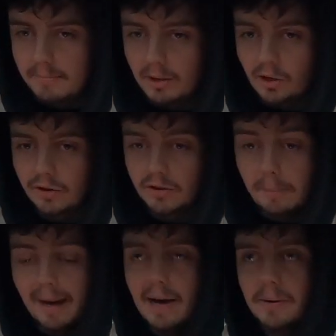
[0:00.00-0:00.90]
because the
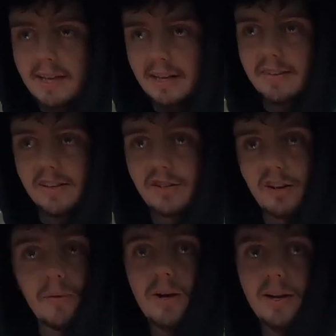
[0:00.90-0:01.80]
power kicks in
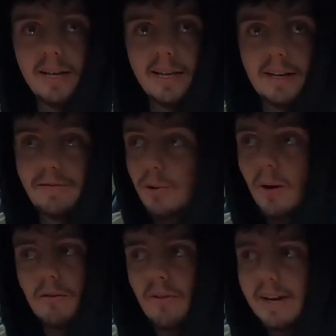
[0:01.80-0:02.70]
so early, and if
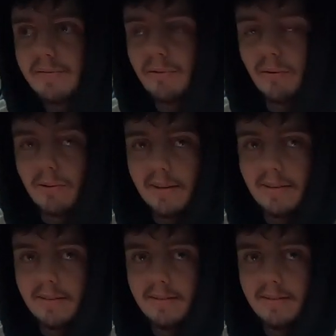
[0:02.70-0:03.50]
you aren't ready for it,